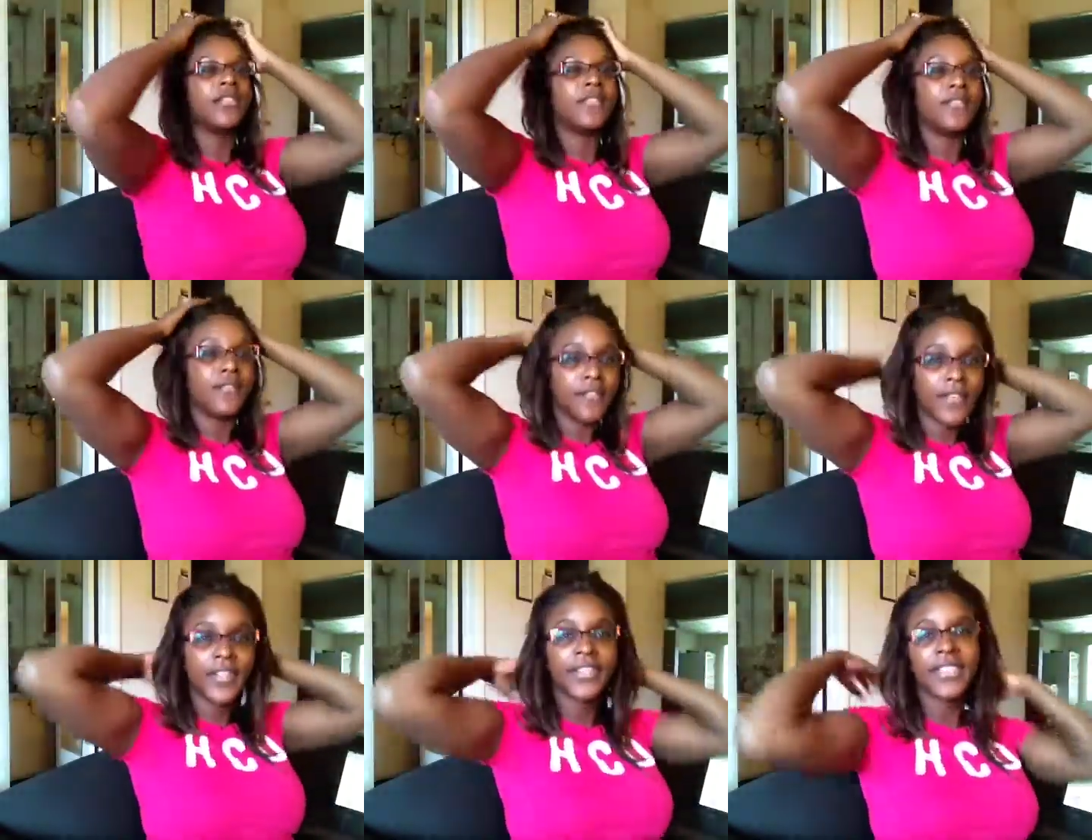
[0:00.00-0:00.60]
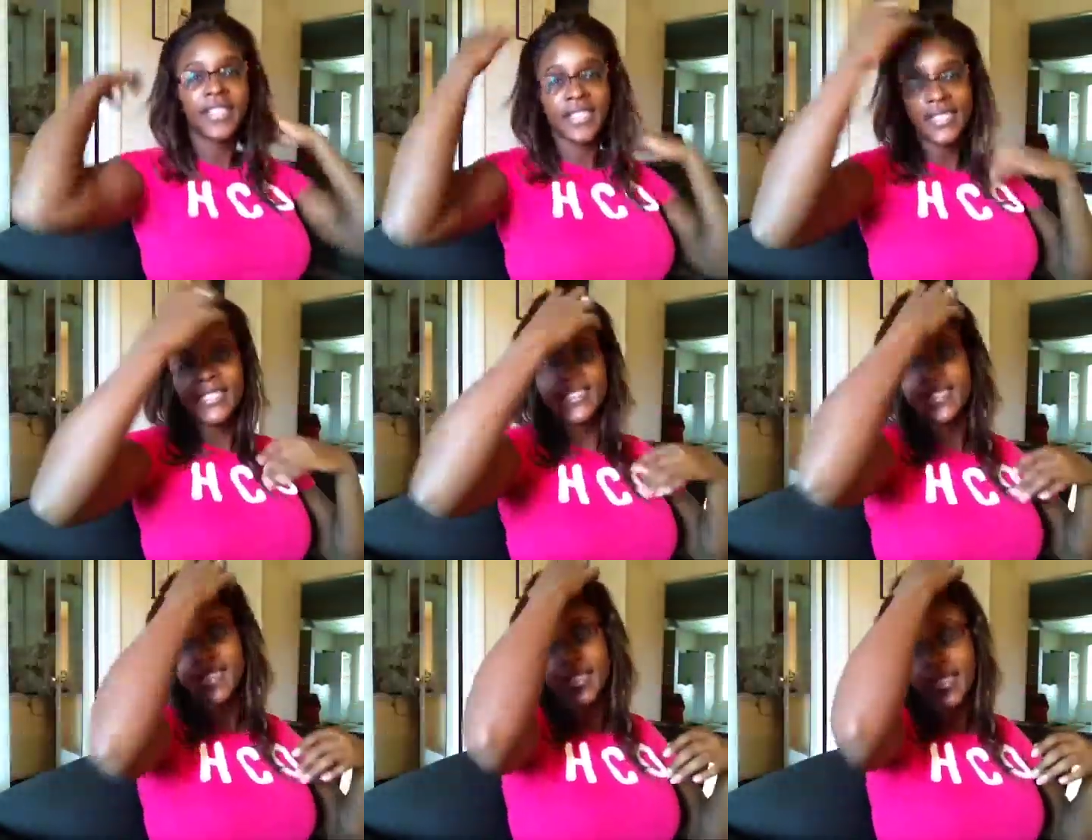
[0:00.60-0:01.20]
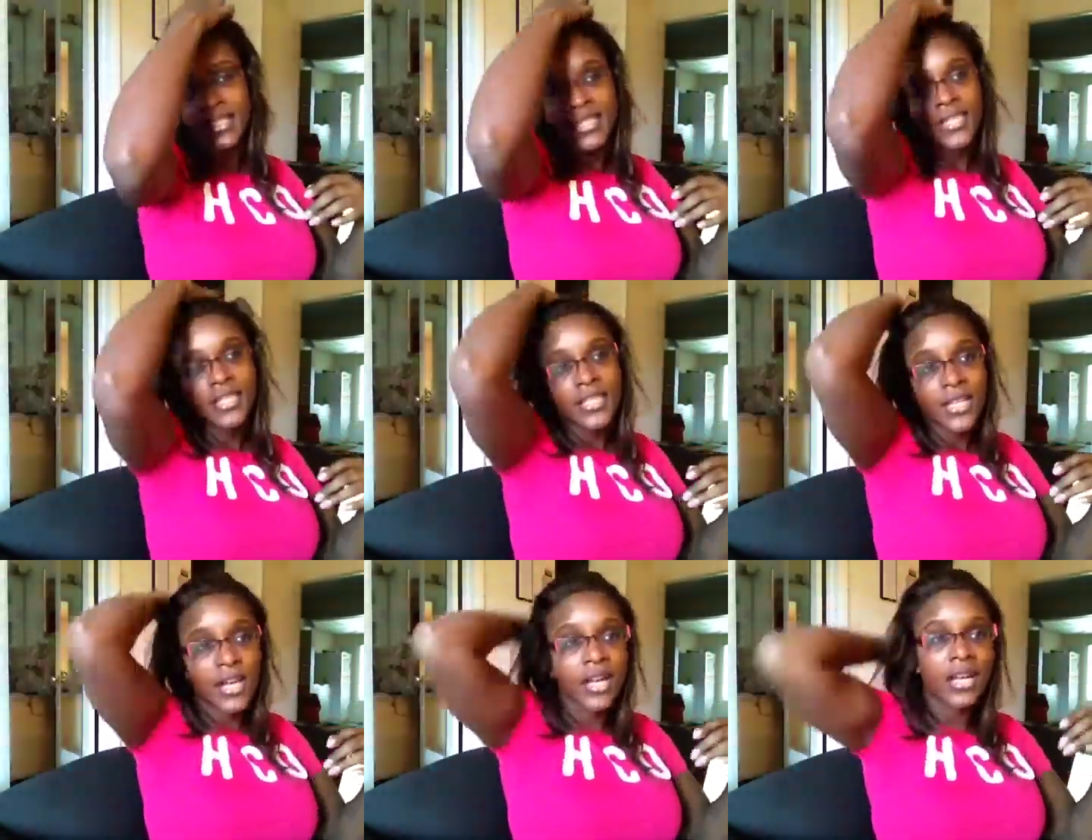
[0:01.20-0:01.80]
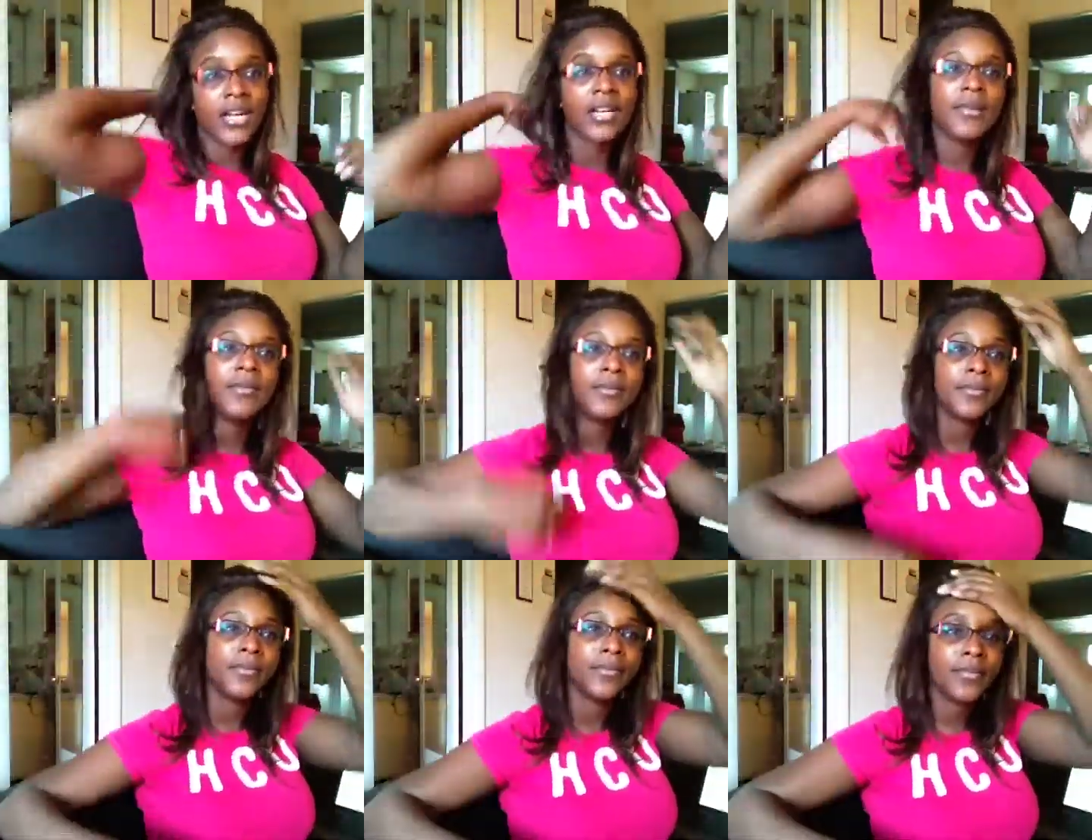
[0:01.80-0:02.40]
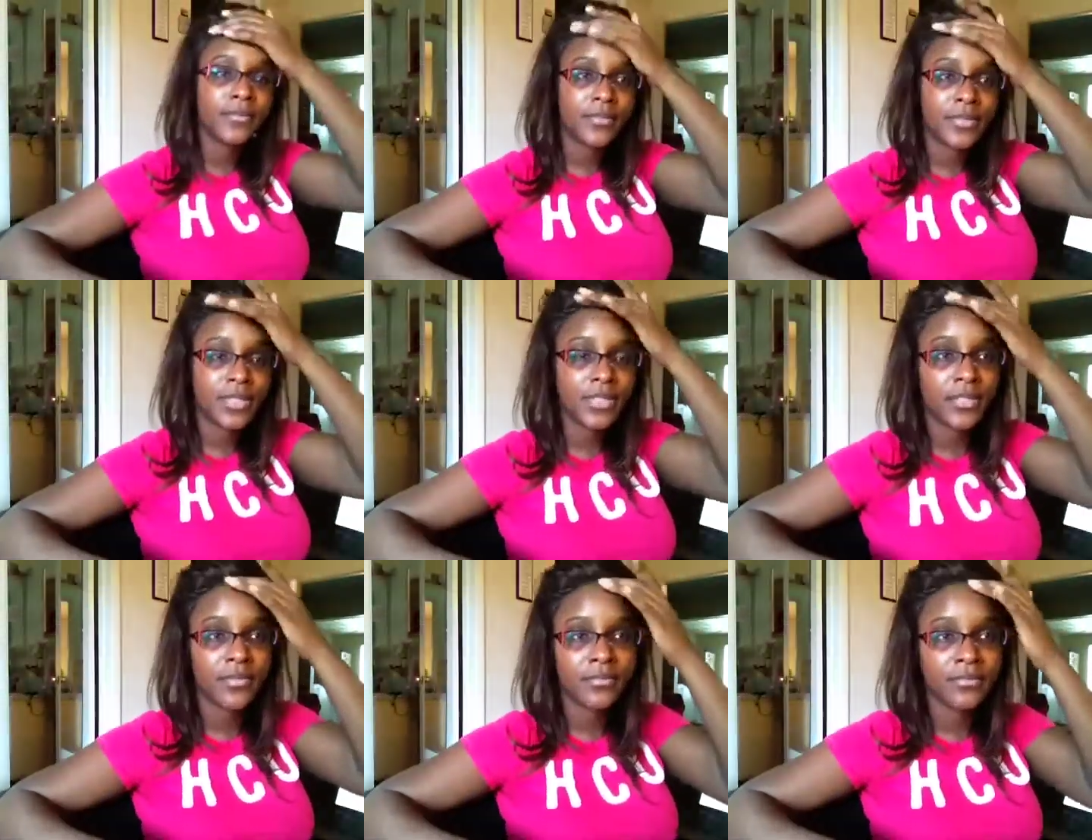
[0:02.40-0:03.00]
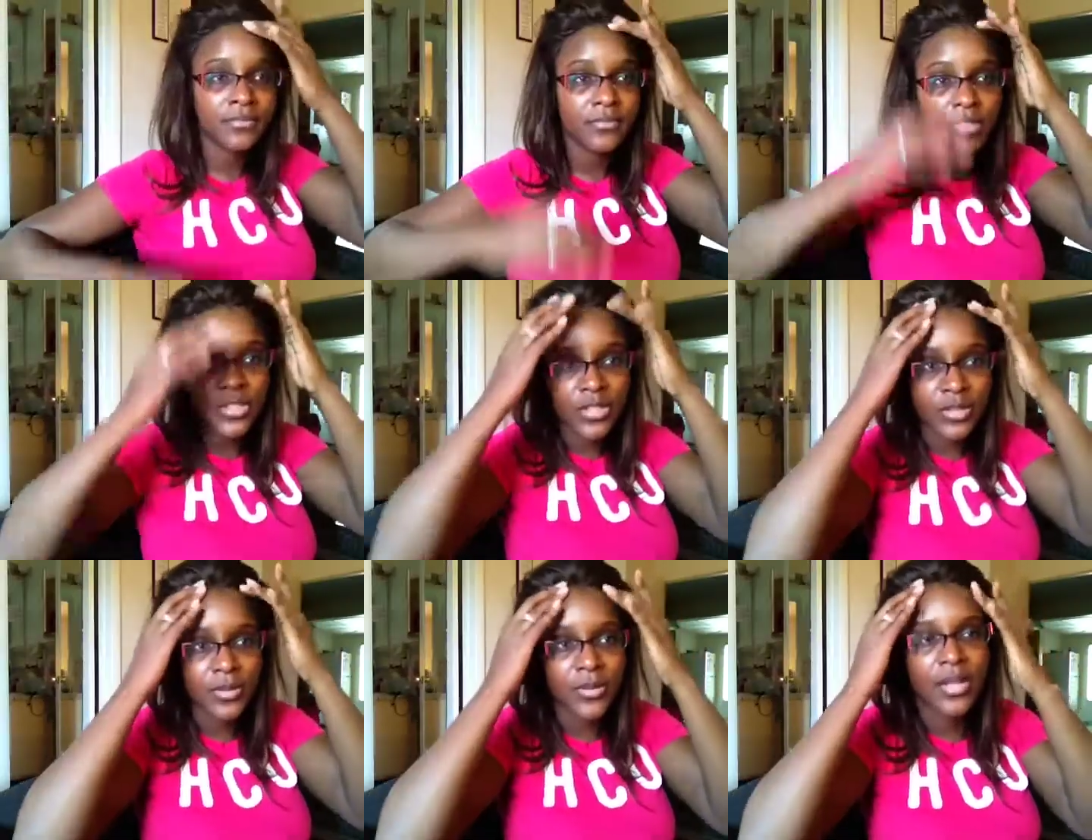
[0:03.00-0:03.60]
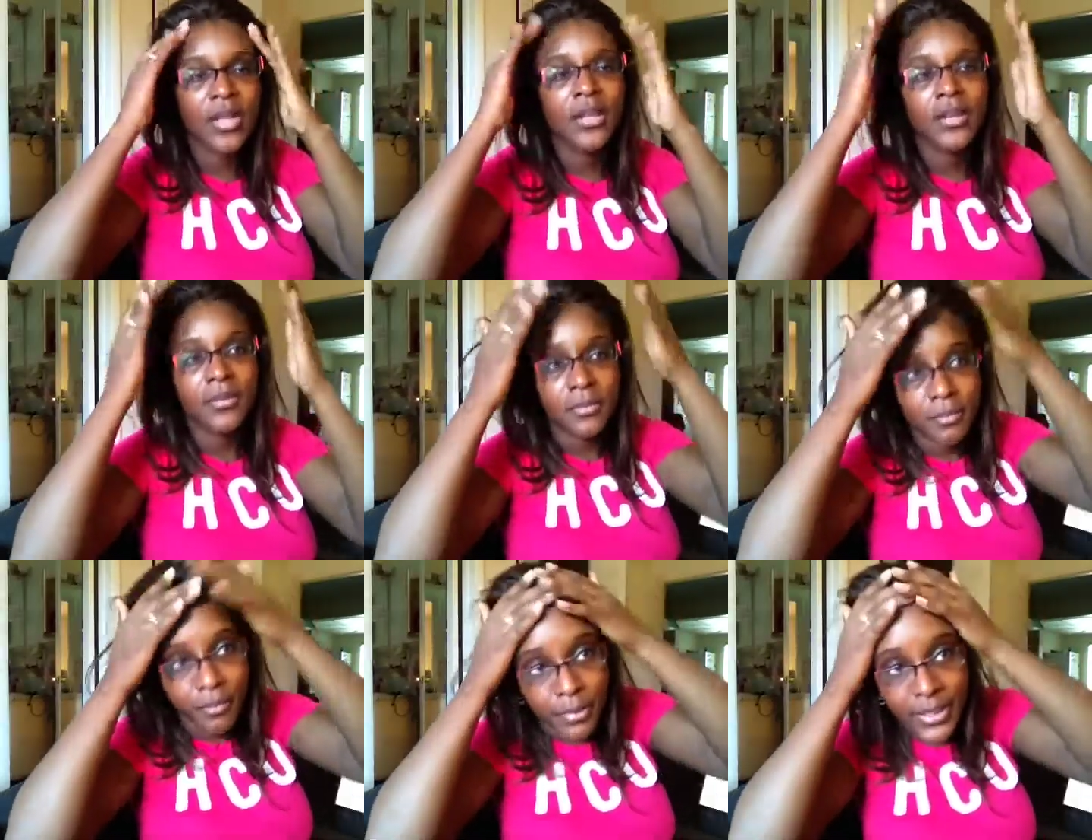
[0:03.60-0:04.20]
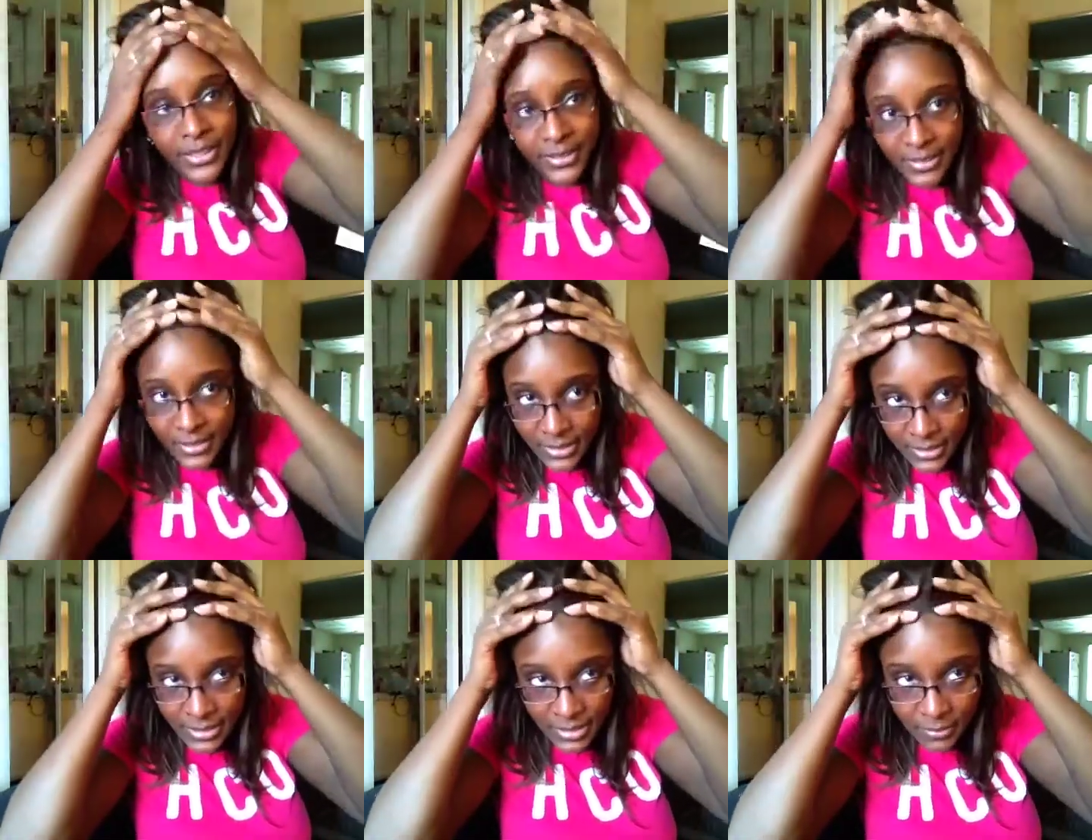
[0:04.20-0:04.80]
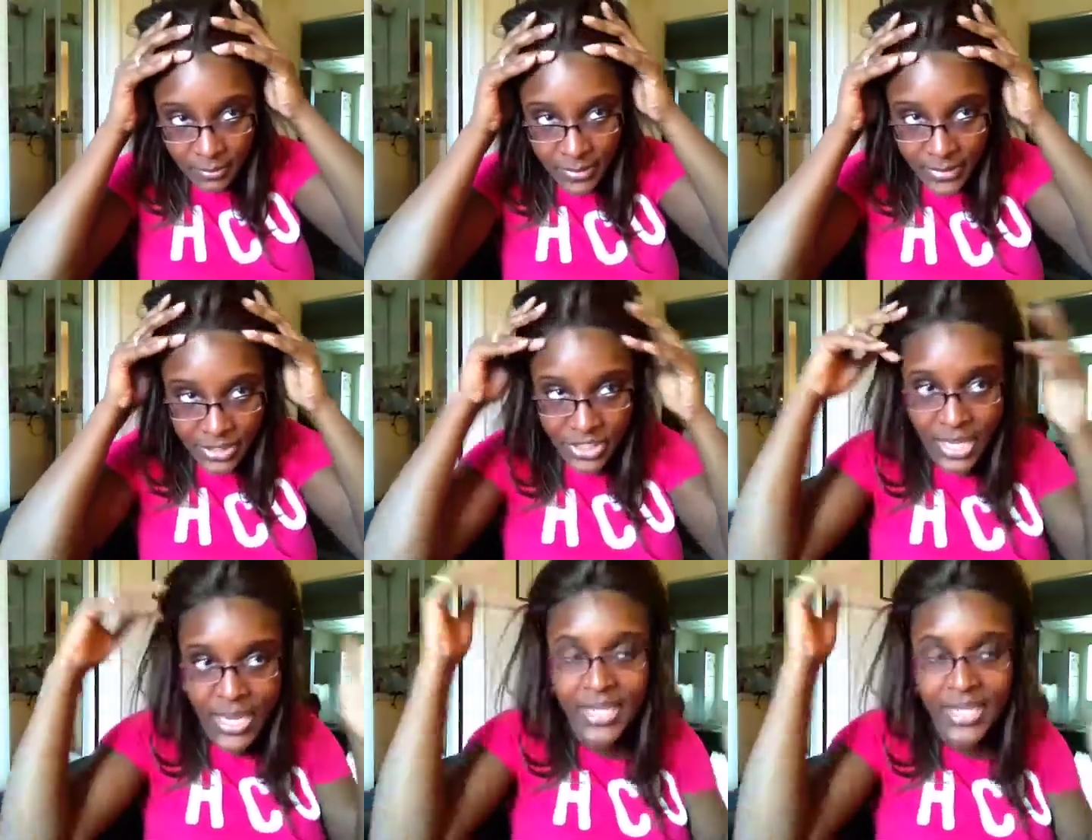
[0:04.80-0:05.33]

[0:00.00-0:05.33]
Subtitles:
very easy to, you know, blend it in and mesh.